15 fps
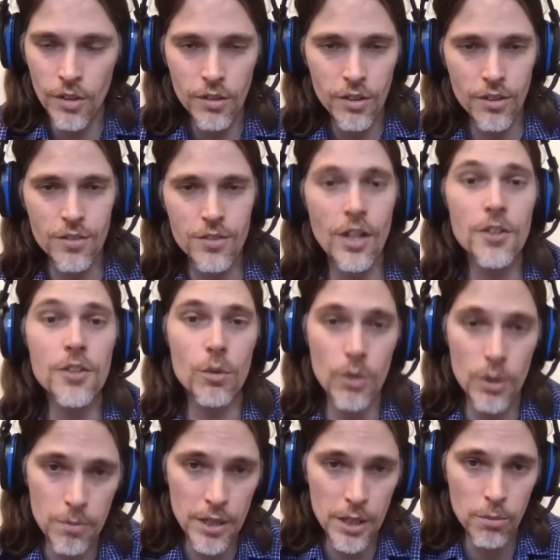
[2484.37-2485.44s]
consulting
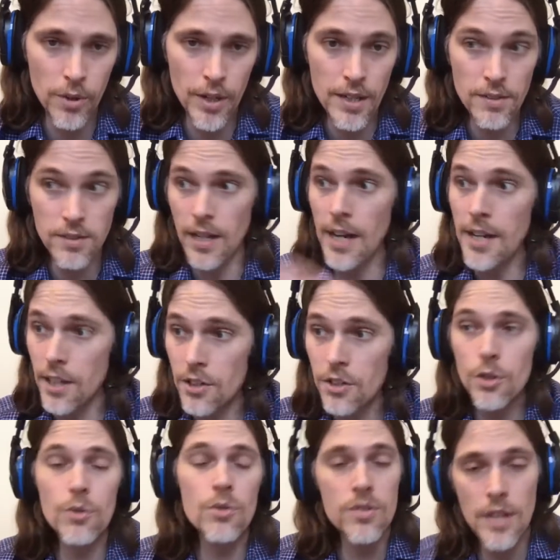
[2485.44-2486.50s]
with big brands, and I can
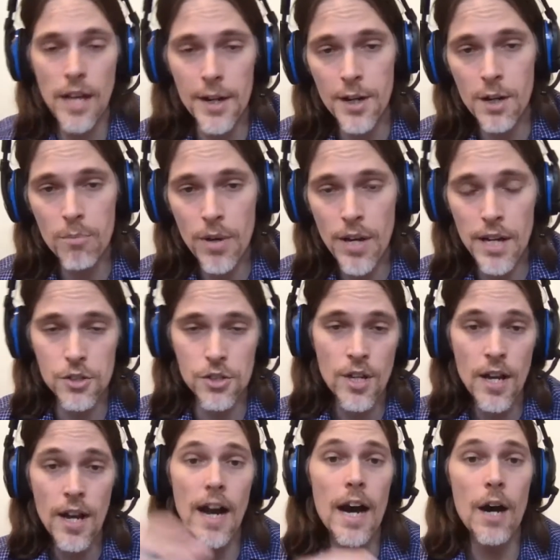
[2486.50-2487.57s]
use that in a pitch.
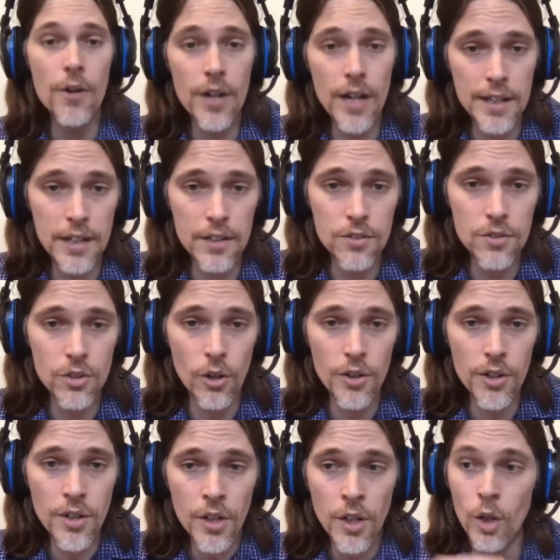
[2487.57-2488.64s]
How did I get
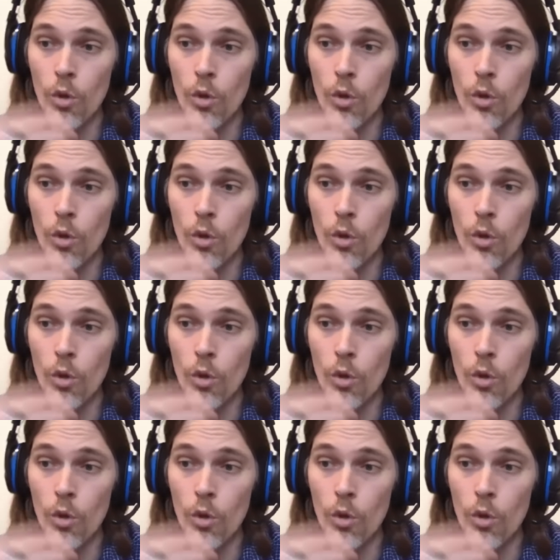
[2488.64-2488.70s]
started?